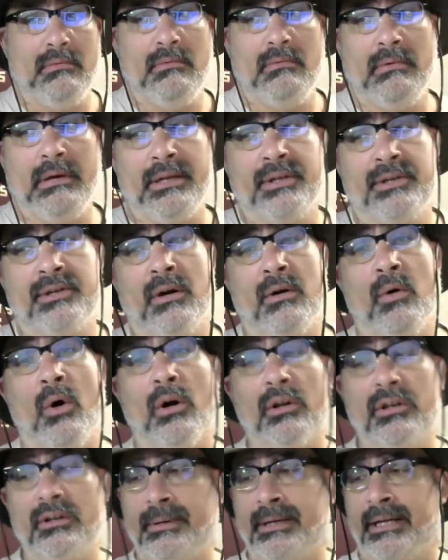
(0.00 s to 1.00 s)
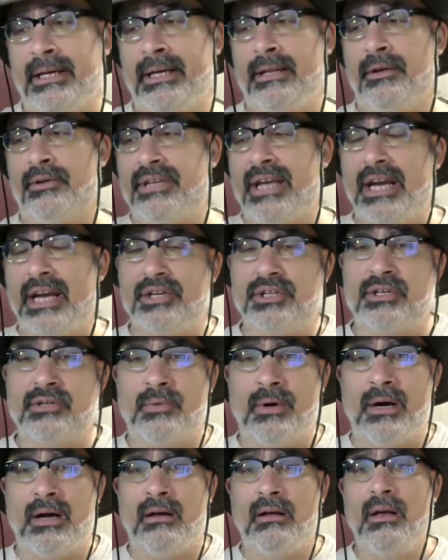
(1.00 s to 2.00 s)
And so ultimately, those sanctions,
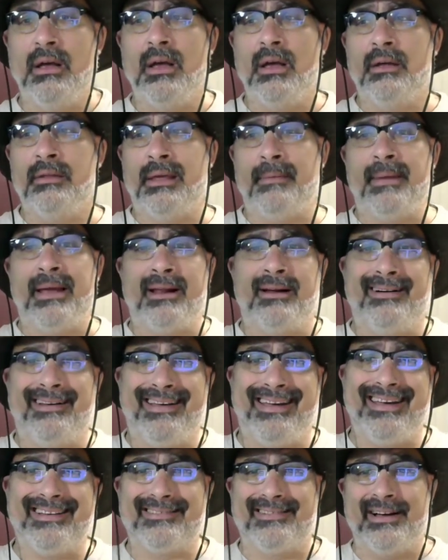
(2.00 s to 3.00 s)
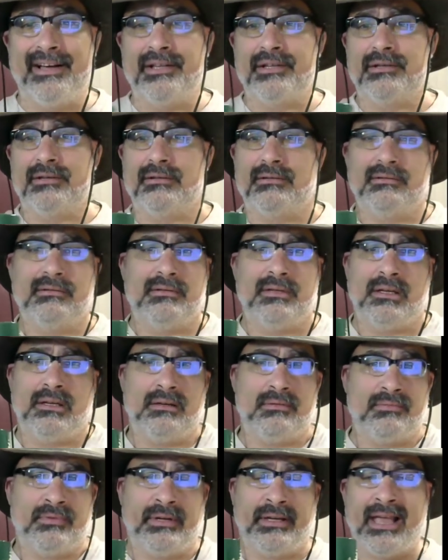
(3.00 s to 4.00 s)
while they made a lot of headlines,
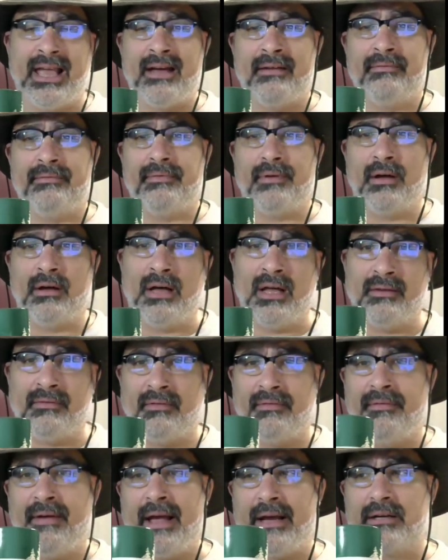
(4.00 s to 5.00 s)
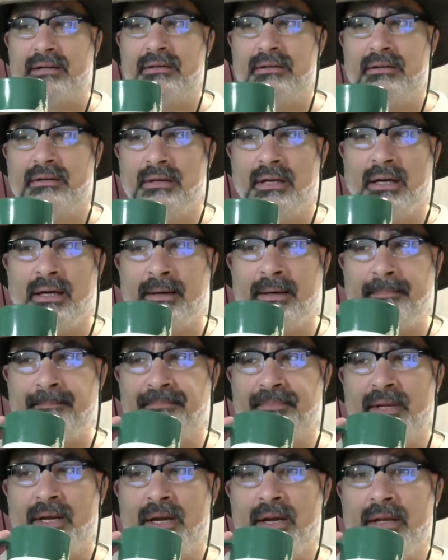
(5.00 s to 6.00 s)
didn't really have a lot of effect.
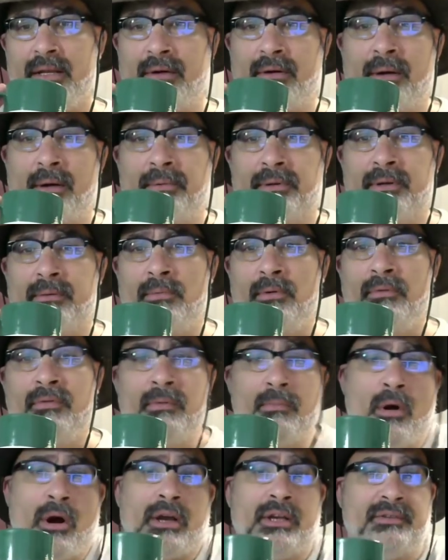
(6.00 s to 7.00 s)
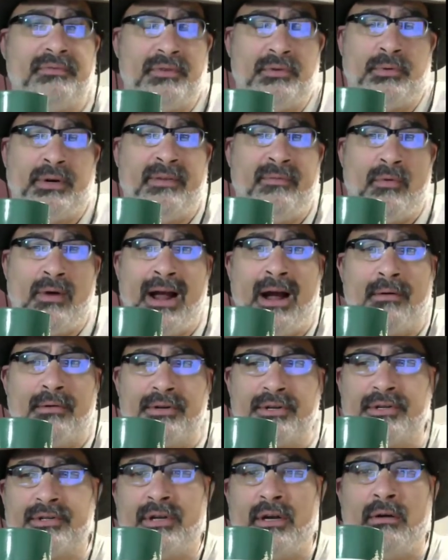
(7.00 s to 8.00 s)
They were able to move the markets for 24 hours
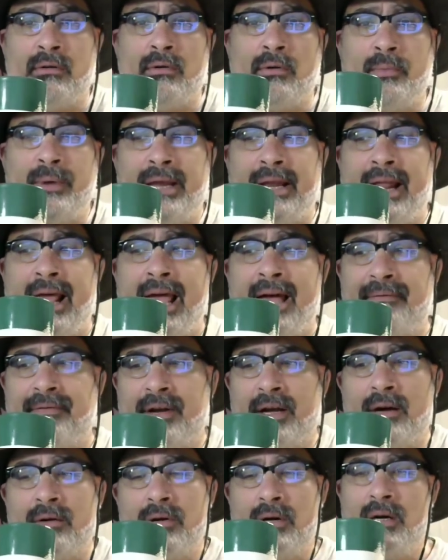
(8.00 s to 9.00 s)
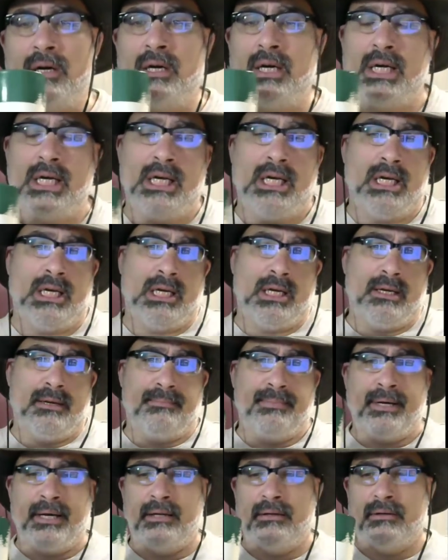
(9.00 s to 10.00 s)
or so, a week and a half ago,
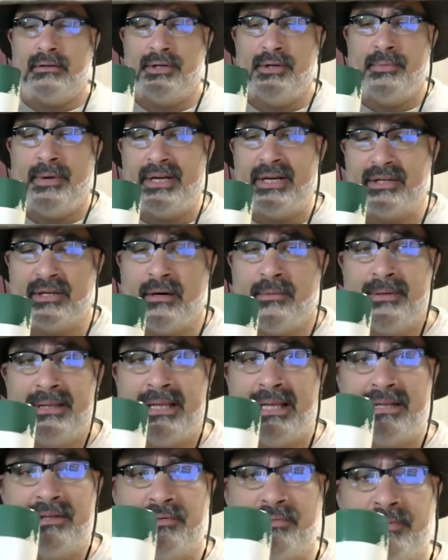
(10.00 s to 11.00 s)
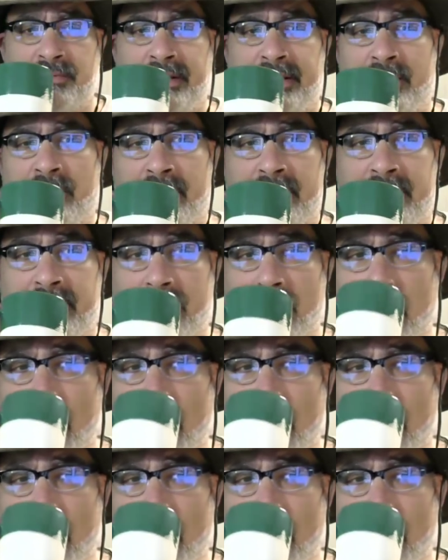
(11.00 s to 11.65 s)
or 2 weeks ago, but that's really all they did.